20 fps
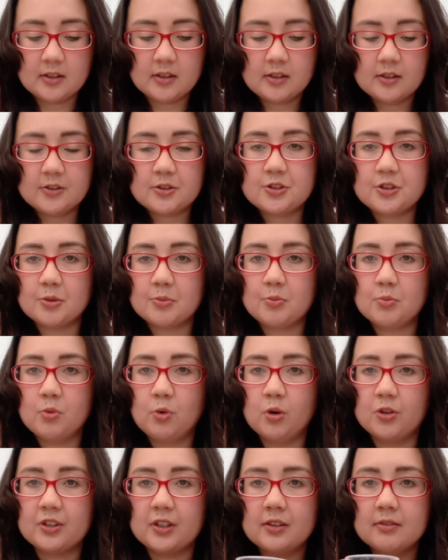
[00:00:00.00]
Some
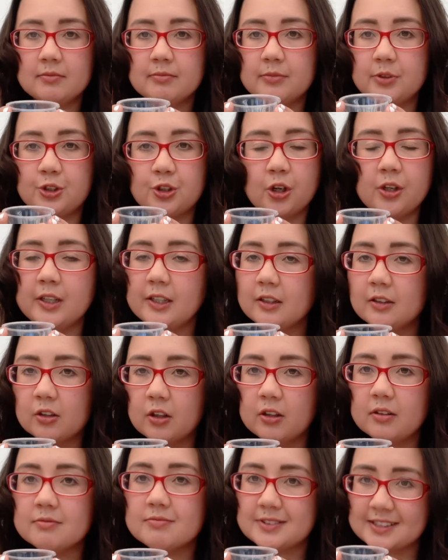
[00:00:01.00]
water. You don't need a
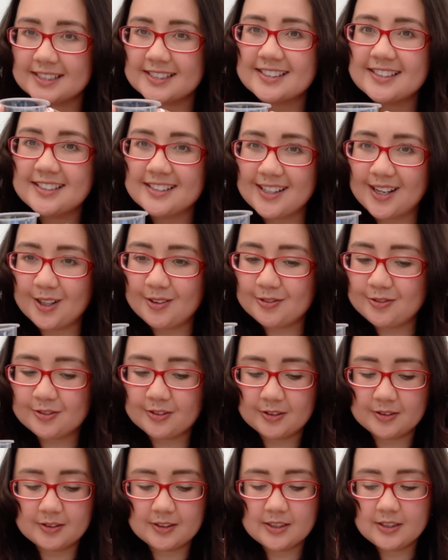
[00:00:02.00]
lot, just enough
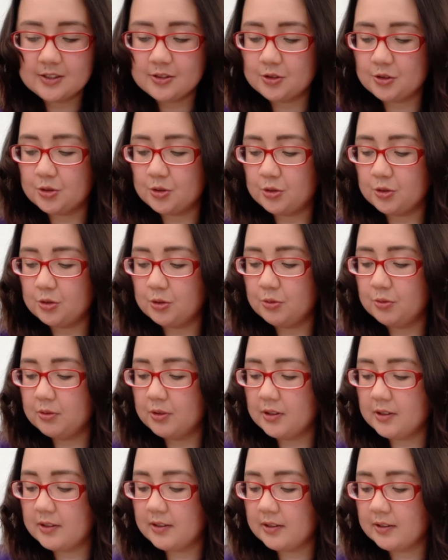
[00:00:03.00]
to
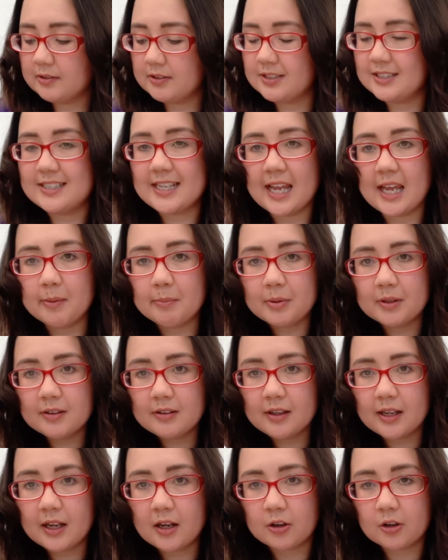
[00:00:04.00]

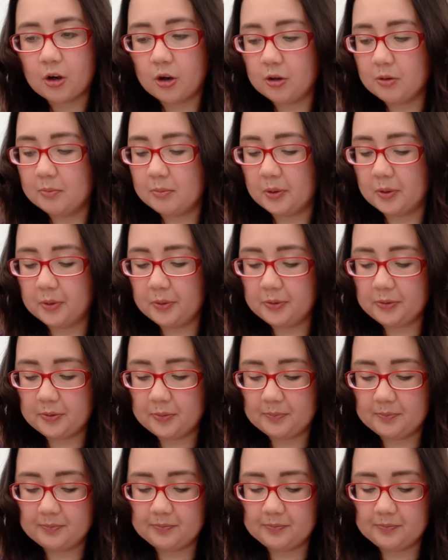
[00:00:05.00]
dampen our cotton balls.